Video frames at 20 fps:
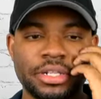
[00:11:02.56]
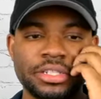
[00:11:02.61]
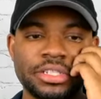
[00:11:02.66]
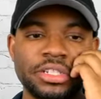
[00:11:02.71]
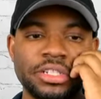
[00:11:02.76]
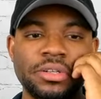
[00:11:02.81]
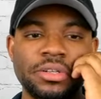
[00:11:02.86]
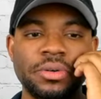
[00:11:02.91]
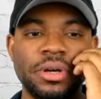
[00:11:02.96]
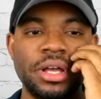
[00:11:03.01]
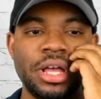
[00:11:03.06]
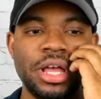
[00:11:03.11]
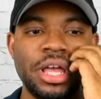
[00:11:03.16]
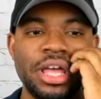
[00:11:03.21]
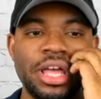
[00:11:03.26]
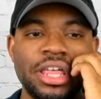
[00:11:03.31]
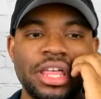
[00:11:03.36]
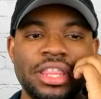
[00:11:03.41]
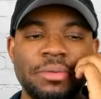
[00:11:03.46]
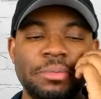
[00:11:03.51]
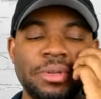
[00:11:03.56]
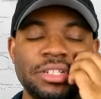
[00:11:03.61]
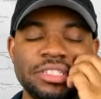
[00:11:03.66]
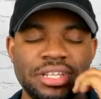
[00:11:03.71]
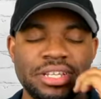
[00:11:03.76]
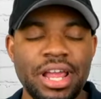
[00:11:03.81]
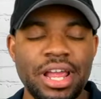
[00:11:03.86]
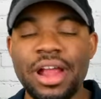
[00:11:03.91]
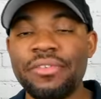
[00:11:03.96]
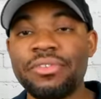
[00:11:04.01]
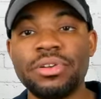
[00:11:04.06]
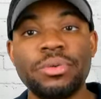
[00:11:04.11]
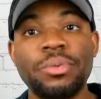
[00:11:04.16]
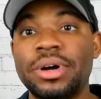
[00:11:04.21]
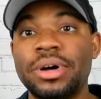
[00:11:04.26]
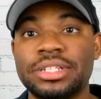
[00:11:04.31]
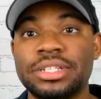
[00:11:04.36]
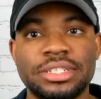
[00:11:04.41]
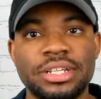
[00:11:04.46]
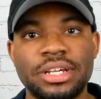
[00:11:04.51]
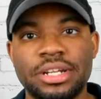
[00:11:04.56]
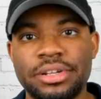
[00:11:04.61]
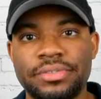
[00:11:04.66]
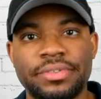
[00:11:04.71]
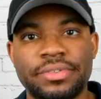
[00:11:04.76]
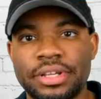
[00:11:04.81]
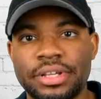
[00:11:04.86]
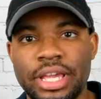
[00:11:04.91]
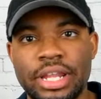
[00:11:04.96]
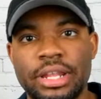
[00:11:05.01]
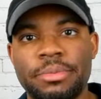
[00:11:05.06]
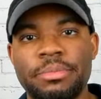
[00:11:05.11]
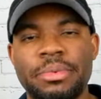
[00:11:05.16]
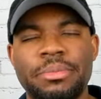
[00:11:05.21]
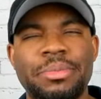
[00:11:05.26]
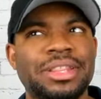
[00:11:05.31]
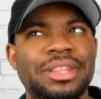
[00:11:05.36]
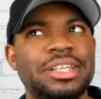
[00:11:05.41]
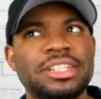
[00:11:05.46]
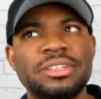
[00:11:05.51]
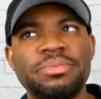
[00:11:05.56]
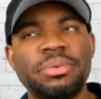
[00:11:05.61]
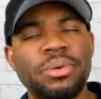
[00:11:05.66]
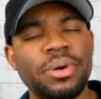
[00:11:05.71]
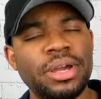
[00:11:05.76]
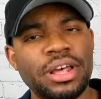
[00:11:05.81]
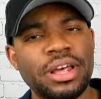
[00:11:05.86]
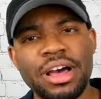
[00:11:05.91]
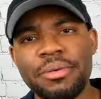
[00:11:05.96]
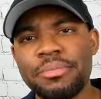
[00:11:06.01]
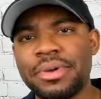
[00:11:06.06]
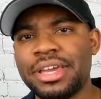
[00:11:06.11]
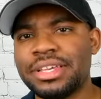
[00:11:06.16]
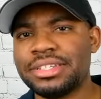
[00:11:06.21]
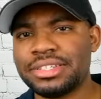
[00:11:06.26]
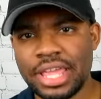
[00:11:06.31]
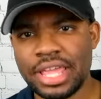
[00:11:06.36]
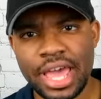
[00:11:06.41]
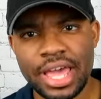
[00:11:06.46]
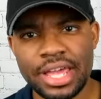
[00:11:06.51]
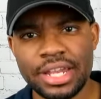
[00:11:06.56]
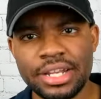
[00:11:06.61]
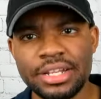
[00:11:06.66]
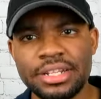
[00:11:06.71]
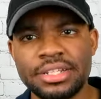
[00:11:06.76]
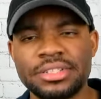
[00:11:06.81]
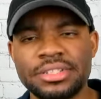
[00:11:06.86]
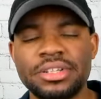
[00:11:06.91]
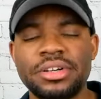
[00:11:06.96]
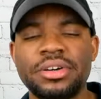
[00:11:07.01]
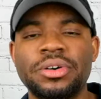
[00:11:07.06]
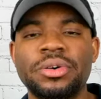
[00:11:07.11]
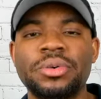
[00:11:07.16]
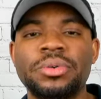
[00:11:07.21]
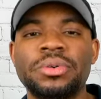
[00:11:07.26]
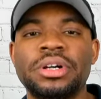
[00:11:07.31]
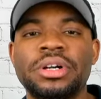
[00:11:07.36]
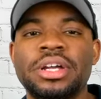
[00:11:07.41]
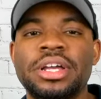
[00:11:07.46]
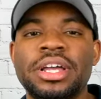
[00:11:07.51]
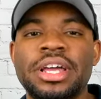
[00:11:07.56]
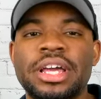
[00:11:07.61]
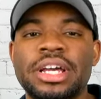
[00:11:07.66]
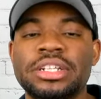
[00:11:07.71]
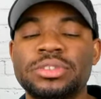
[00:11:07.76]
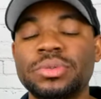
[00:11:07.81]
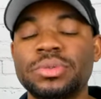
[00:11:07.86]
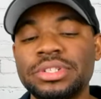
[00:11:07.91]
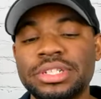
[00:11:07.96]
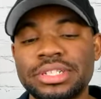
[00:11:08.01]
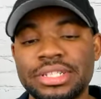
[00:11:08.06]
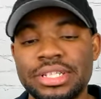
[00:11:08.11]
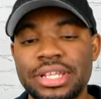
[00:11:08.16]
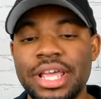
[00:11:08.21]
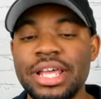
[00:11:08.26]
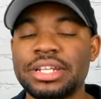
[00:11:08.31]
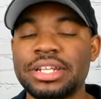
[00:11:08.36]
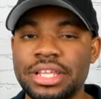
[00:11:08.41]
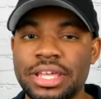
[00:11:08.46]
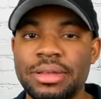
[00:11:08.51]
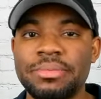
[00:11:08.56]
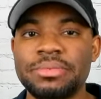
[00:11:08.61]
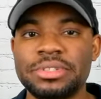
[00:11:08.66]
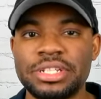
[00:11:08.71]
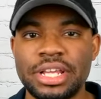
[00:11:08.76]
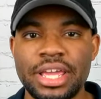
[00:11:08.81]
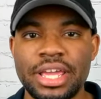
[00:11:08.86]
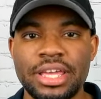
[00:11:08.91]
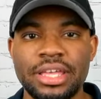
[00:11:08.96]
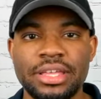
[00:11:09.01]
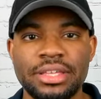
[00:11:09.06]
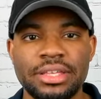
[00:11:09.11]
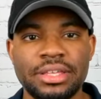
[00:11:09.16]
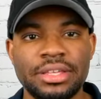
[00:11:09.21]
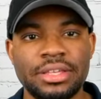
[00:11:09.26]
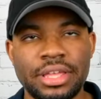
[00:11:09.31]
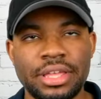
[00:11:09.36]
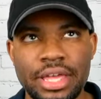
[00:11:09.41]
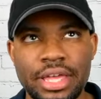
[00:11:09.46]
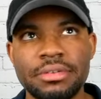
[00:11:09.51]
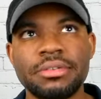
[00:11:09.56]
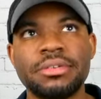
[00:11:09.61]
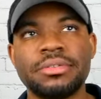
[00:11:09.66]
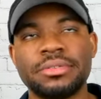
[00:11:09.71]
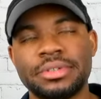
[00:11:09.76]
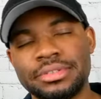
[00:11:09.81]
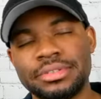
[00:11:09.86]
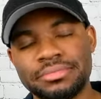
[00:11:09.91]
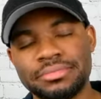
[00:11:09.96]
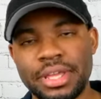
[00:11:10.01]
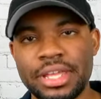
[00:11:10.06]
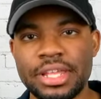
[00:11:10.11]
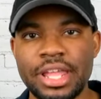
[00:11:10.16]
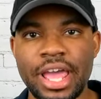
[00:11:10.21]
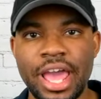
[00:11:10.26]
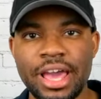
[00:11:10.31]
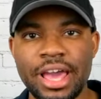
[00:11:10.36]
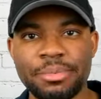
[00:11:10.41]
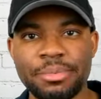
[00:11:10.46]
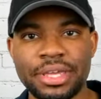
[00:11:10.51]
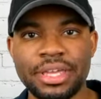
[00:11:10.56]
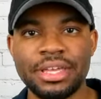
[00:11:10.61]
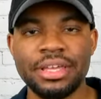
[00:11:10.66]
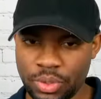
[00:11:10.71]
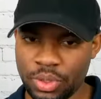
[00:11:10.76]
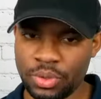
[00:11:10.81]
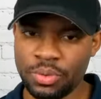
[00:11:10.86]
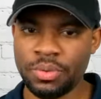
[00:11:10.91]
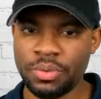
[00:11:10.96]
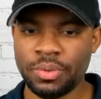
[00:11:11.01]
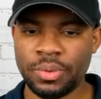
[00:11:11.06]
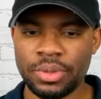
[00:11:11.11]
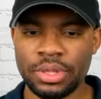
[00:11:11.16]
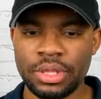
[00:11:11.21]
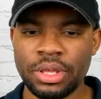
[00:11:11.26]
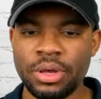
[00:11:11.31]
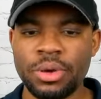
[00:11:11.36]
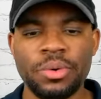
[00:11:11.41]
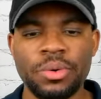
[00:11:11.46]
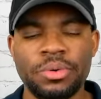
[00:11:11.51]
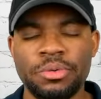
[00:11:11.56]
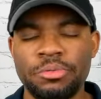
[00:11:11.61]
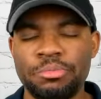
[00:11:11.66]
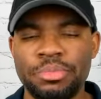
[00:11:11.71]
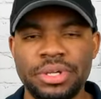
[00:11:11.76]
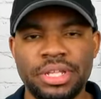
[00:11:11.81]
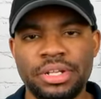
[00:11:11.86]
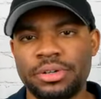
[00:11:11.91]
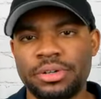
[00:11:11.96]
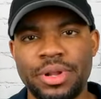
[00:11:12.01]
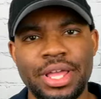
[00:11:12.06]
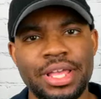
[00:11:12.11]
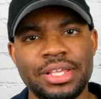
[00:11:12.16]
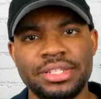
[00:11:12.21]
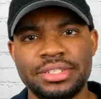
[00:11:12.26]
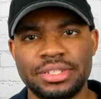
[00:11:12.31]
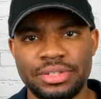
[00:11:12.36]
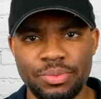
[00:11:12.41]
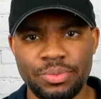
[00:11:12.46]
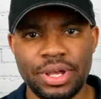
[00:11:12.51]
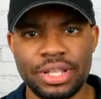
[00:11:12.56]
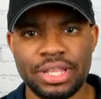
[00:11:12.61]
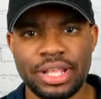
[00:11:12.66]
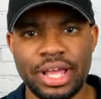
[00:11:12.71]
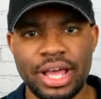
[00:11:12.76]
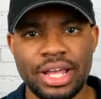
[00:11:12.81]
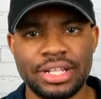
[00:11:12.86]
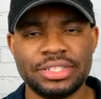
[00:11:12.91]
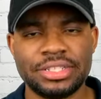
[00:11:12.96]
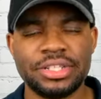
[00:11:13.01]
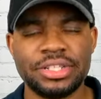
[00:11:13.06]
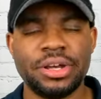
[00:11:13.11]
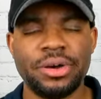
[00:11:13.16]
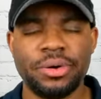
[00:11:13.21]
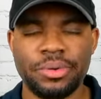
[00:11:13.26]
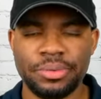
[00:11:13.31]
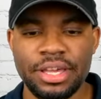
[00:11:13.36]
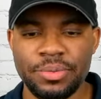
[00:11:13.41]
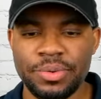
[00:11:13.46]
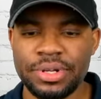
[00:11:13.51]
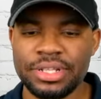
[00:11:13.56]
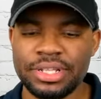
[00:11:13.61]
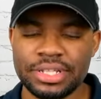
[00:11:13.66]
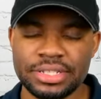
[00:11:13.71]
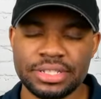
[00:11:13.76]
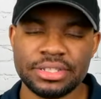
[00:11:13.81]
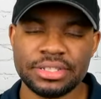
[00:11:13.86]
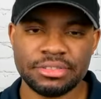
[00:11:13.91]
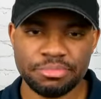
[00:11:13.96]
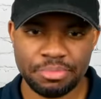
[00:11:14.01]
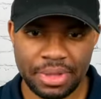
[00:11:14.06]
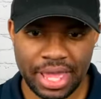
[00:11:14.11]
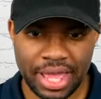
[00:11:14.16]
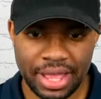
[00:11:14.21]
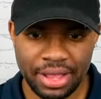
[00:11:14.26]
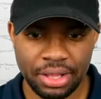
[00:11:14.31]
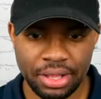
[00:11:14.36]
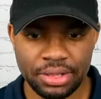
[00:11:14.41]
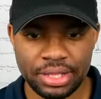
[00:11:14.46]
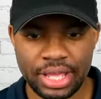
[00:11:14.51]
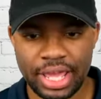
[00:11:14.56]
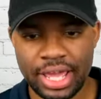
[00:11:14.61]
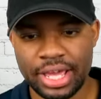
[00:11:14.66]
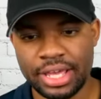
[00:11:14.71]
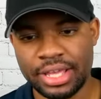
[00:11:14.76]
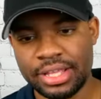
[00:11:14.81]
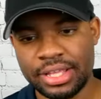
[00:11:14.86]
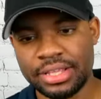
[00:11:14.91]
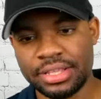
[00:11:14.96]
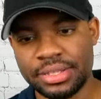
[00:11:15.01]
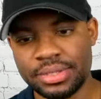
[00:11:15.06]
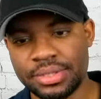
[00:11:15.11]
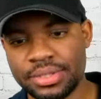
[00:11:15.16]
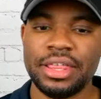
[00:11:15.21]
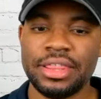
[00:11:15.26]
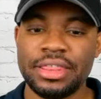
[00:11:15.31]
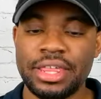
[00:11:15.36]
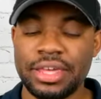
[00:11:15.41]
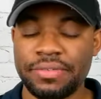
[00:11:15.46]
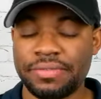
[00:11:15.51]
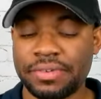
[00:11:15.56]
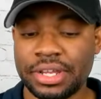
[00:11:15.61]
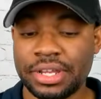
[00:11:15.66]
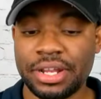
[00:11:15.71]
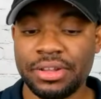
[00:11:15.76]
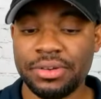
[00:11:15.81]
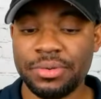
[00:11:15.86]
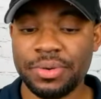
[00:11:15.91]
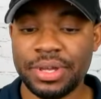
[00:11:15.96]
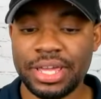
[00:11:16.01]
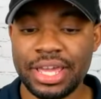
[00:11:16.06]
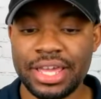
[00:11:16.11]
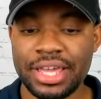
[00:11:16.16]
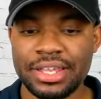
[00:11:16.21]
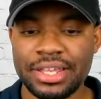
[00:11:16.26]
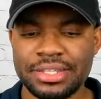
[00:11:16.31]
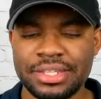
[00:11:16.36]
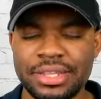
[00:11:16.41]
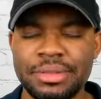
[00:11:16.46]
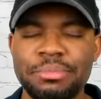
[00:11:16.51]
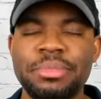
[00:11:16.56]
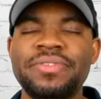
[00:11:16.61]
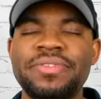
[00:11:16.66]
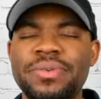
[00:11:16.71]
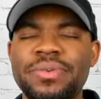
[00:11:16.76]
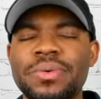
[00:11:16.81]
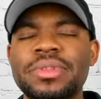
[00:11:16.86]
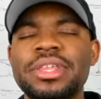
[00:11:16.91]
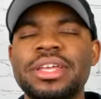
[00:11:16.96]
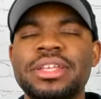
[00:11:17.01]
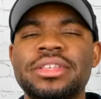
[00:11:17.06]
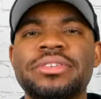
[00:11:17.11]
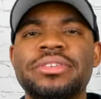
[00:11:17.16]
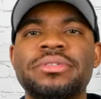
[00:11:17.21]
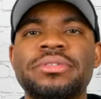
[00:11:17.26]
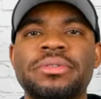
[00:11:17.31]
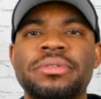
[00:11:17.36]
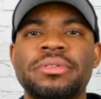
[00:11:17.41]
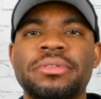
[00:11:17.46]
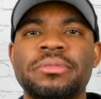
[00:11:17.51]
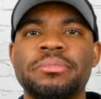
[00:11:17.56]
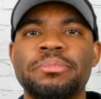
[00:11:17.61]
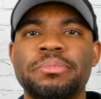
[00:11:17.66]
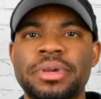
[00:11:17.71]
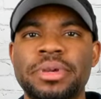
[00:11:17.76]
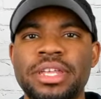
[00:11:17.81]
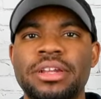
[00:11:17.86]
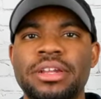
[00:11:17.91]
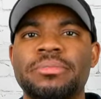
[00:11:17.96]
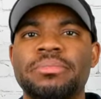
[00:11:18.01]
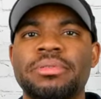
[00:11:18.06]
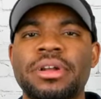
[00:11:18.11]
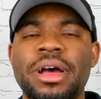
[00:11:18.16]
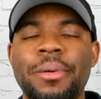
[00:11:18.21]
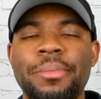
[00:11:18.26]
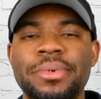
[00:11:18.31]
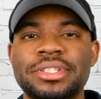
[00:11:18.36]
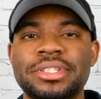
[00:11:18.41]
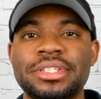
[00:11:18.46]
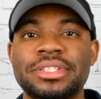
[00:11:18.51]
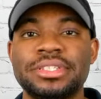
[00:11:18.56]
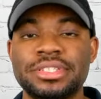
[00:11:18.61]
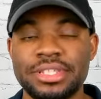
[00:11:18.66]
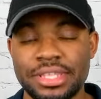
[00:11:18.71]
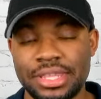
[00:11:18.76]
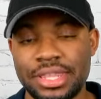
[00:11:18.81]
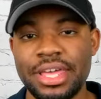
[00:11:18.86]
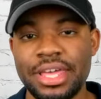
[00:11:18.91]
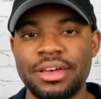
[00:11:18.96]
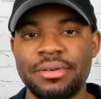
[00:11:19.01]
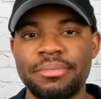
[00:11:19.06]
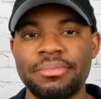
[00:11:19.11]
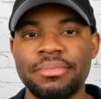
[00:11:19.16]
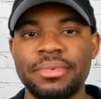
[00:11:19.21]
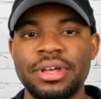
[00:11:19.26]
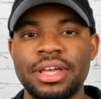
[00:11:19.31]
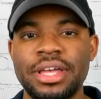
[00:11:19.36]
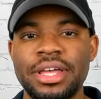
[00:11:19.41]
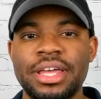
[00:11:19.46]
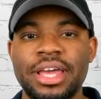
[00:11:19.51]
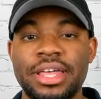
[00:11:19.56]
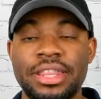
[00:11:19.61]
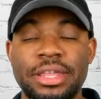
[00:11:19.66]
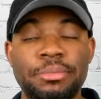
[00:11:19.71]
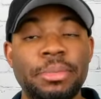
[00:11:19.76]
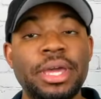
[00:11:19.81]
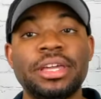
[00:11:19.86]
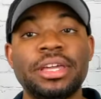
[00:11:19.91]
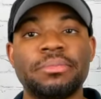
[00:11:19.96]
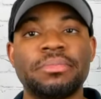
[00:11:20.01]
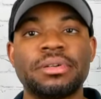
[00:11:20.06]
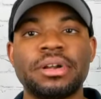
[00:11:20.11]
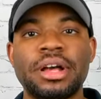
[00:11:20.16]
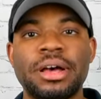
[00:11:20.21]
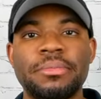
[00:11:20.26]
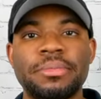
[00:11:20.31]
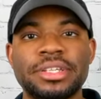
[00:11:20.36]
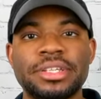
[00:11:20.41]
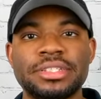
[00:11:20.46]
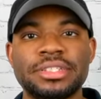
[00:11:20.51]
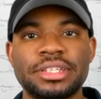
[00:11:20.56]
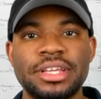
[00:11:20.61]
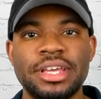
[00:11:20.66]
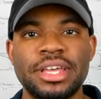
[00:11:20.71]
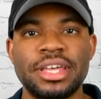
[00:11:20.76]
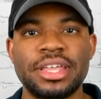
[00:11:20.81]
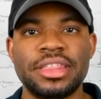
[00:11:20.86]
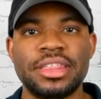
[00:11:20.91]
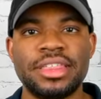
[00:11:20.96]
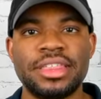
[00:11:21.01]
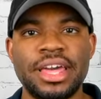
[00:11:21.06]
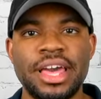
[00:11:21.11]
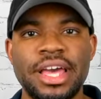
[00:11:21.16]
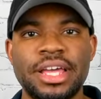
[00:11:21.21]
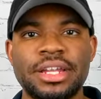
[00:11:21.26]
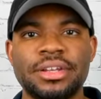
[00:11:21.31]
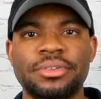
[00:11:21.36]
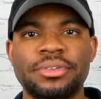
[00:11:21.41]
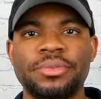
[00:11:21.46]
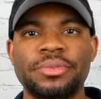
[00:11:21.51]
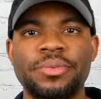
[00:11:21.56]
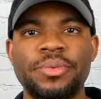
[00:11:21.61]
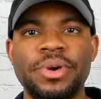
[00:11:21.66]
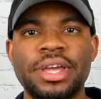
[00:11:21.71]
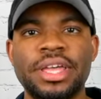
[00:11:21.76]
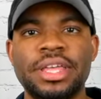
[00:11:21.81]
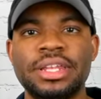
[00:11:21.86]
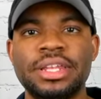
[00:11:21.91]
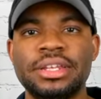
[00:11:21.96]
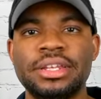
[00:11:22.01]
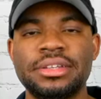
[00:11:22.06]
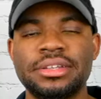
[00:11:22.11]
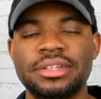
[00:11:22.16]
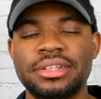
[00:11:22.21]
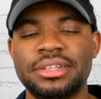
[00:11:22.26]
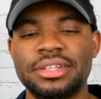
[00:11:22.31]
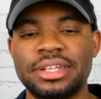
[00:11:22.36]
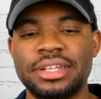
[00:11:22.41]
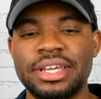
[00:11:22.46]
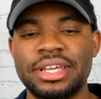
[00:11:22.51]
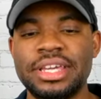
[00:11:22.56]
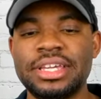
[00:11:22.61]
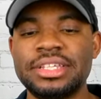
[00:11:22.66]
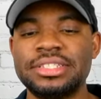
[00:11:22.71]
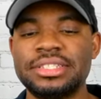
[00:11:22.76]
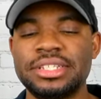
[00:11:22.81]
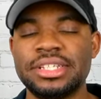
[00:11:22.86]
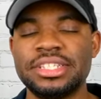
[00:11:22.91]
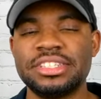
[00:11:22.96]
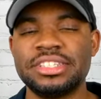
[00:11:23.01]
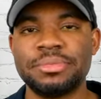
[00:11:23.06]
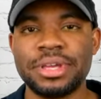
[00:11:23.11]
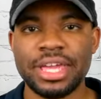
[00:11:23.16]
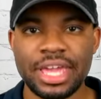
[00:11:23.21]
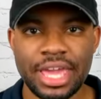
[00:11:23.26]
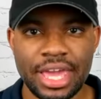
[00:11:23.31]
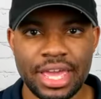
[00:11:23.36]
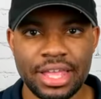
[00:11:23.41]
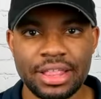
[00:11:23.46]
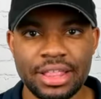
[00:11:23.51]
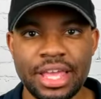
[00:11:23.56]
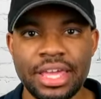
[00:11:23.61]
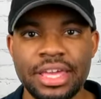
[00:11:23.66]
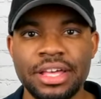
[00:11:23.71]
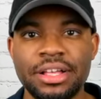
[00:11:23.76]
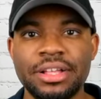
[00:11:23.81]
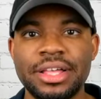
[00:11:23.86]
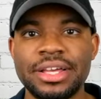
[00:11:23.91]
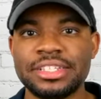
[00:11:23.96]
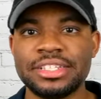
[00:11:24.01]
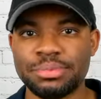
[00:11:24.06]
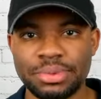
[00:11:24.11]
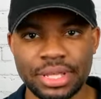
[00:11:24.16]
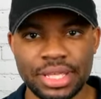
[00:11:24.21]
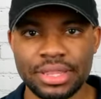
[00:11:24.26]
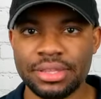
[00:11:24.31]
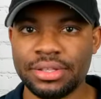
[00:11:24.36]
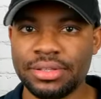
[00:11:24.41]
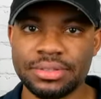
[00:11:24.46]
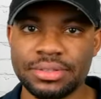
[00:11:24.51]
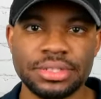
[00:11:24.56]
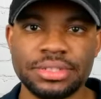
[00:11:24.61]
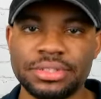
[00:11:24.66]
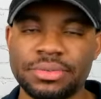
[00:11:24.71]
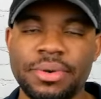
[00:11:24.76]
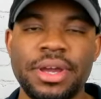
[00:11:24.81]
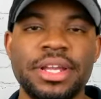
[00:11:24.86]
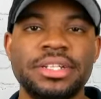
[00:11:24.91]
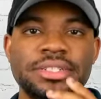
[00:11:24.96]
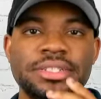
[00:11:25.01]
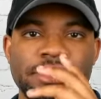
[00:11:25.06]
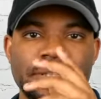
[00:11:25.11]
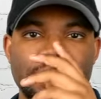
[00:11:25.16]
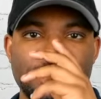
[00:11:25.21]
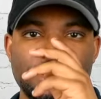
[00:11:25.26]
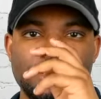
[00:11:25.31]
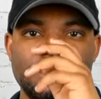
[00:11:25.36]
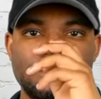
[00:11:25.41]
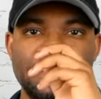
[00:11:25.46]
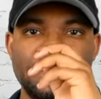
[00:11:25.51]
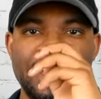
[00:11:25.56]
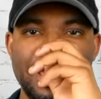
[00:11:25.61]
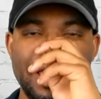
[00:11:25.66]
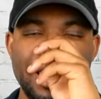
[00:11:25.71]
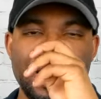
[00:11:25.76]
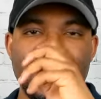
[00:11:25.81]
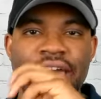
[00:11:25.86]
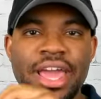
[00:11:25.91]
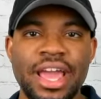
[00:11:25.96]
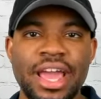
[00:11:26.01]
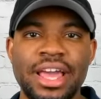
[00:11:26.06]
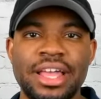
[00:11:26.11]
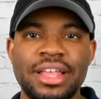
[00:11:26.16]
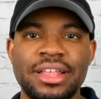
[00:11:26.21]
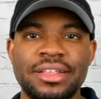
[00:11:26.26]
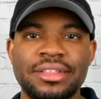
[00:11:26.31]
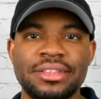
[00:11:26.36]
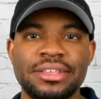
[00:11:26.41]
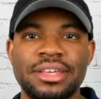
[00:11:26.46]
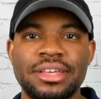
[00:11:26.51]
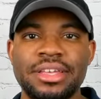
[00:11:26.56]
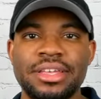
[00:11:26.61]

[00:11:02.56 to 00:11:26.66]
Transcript: So that means everyone's gonna forget him. And by this point, May's dead, so it's really just Ned and MJ and oh, and, and Happy who know who Peter is and whatnot. So when does the spell and they forget who he is, and before they do, Peter promises to them, and they make him promise that when he sees them again, that he'll explain the whole situation to them, and